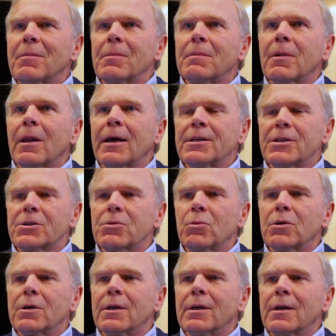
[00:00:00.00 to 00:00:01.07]
lights
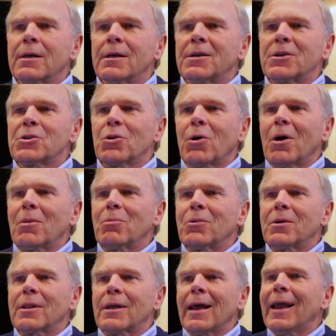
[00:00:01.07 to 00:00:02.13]
would show up
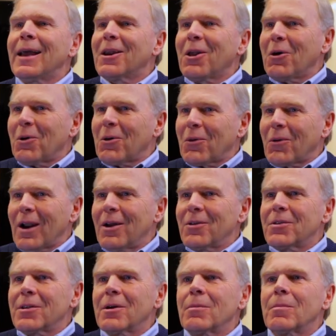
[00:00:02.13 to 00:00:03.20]
with a halo around
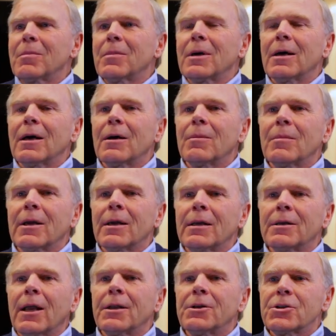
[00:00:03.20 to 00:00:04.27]
them,
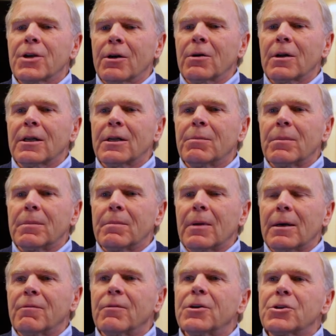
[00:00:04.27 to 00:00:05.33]
and generally
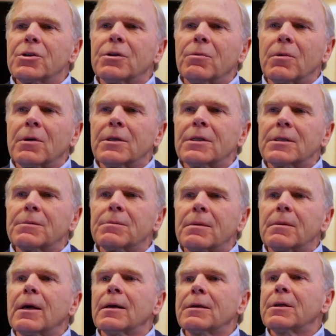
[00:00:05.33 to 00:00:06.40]
my vision was
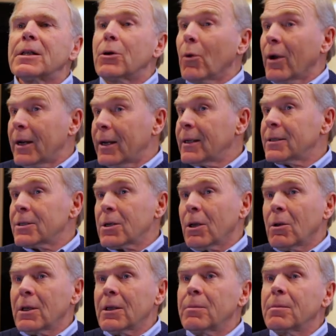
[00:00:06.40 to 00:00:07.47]
degrading
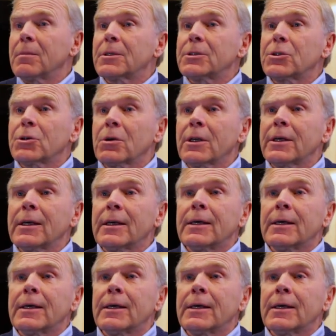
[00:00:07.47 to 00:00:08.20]
slowly but surely.